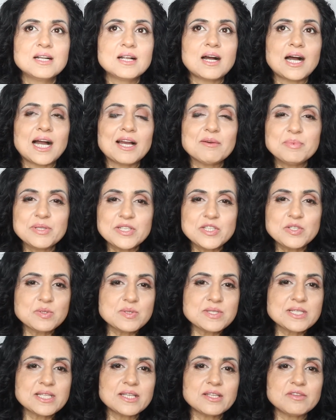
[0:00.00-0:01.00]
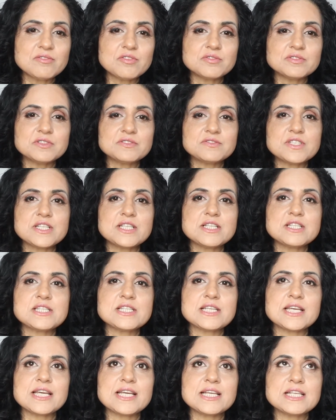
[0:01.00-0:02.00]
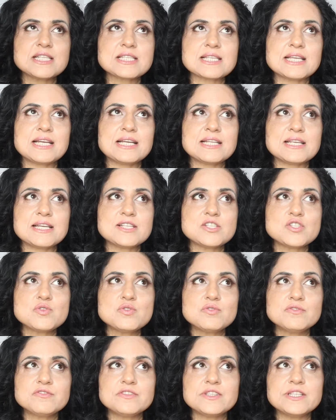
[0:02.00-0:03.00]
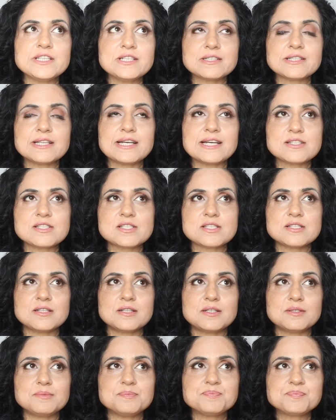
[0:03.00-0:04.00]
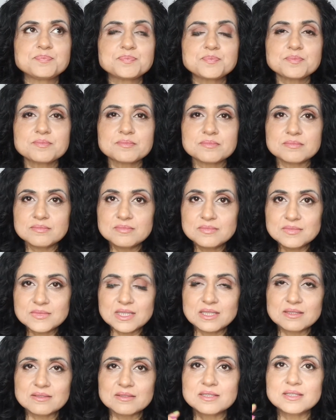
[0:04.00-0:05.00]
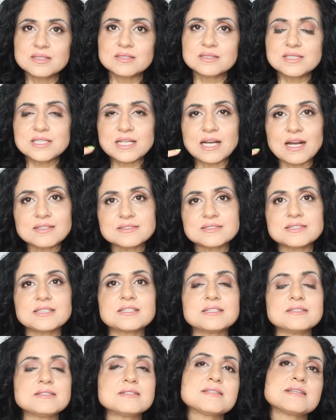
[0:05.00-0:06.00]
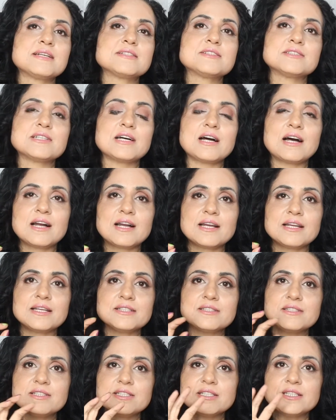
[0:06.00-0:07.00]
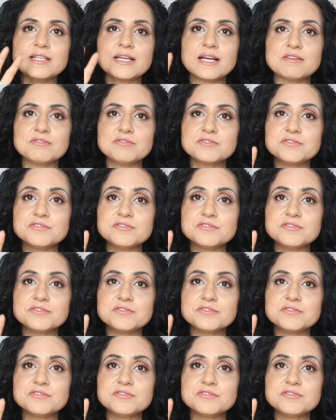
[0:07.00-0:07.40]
I've been using it for 15 days, and I do feel that the dark circles under the eye, they have